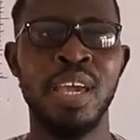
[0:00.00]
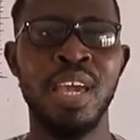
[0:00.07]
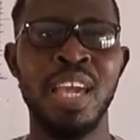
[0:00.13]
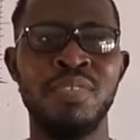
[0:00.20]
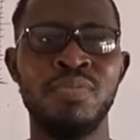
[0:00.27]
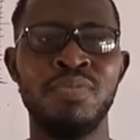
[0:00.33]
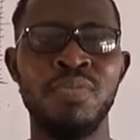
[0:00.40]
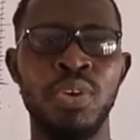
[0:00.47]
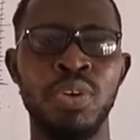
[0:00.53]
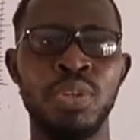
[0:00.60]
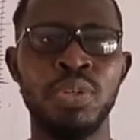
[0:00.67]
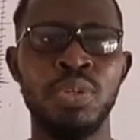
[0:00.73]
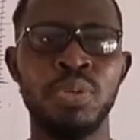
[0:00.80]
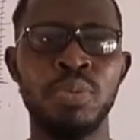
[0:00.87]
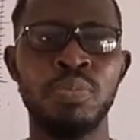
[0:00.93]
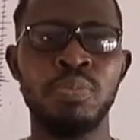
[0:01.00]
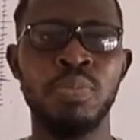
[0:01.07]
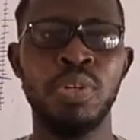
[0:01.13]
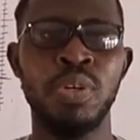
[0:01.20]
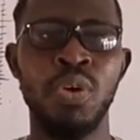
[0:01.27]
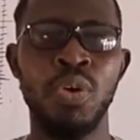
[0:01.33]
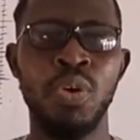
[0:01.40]
and volume
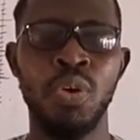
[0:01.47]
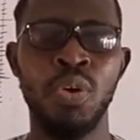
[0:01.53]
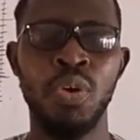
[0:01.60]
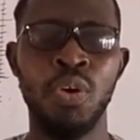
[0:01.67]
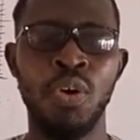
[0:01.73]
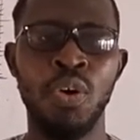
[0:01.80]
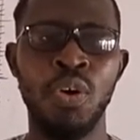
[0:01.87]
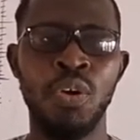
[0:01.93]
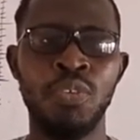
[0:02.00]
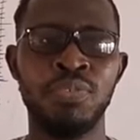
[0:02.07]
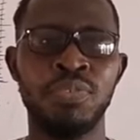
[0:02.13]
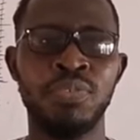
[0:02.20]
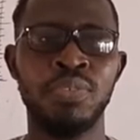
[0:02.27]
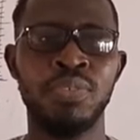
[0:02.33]
of